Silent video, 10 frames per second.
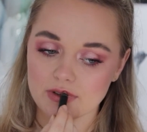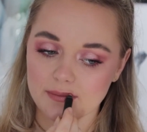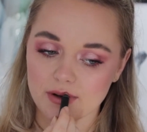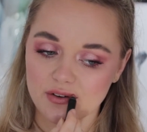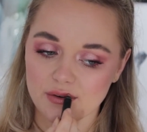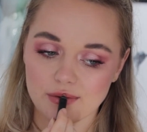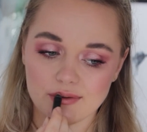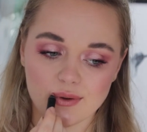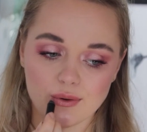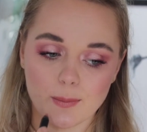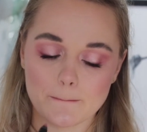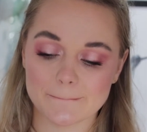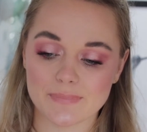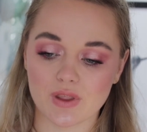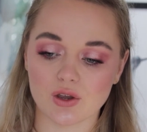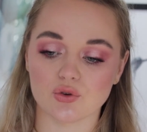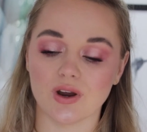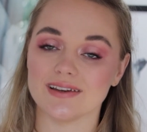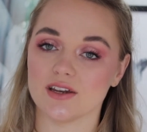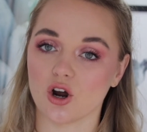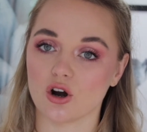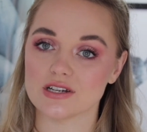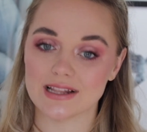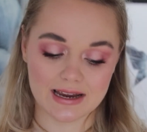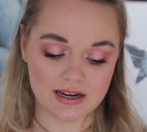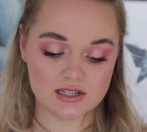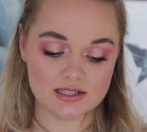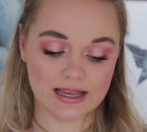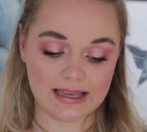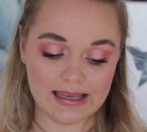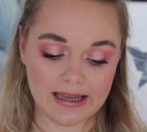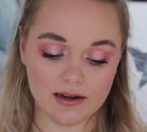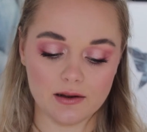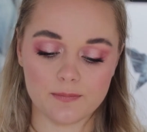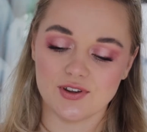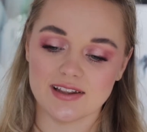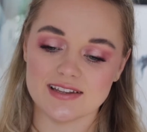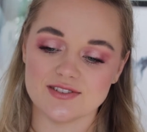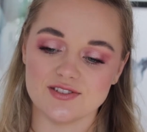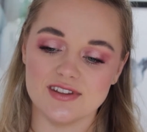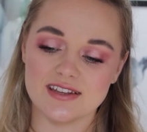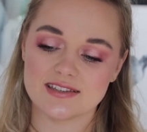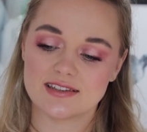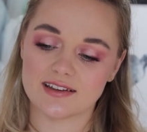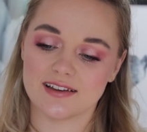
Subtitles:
I'm not going to create any harsh lines again. You can listen to this.